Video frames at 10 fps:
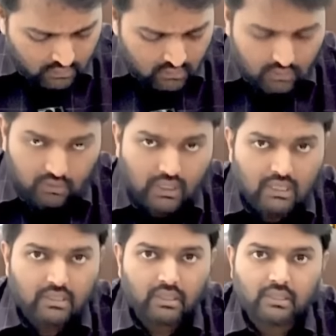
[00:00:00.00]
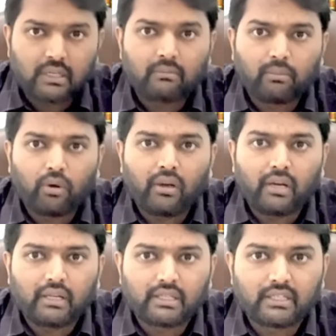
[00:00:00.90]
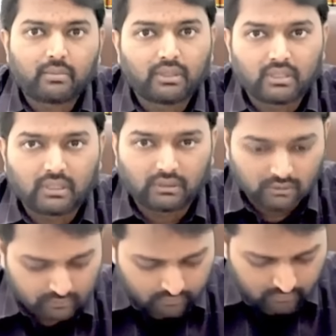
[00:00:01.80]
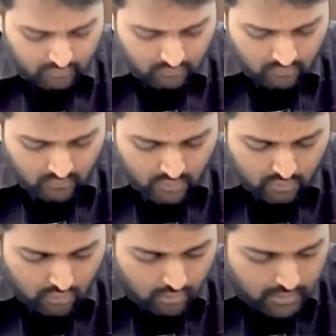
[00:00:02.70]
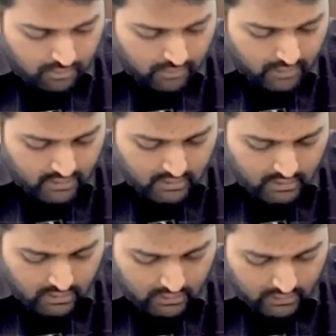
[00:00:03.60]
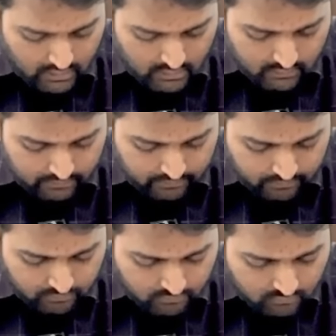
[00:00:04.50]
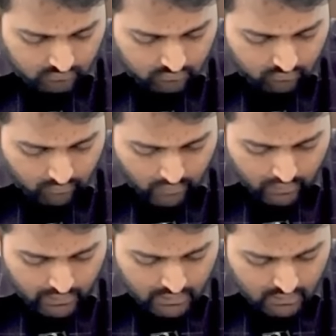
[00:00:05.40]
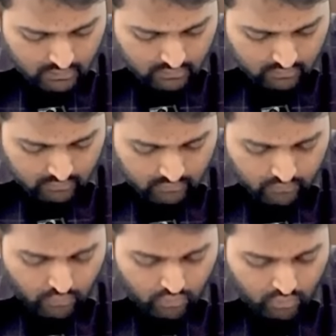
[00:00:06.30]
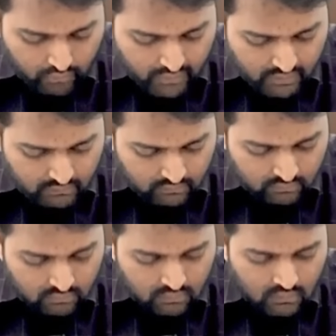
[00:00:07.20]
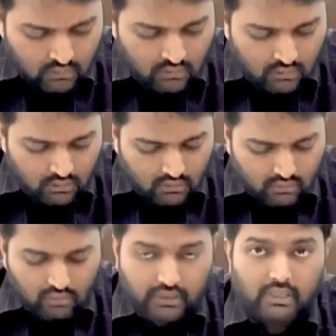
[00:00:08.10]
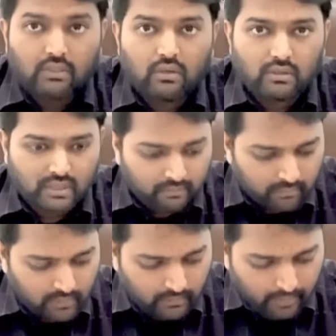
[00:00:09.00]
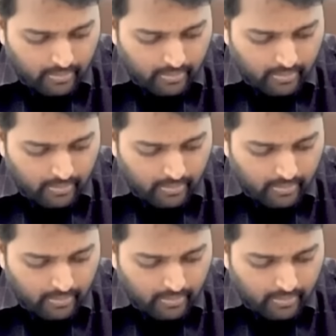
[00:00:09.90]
So the answer is 10.86%. So option B is the correct answer. Next, fourth question. So this is also simple.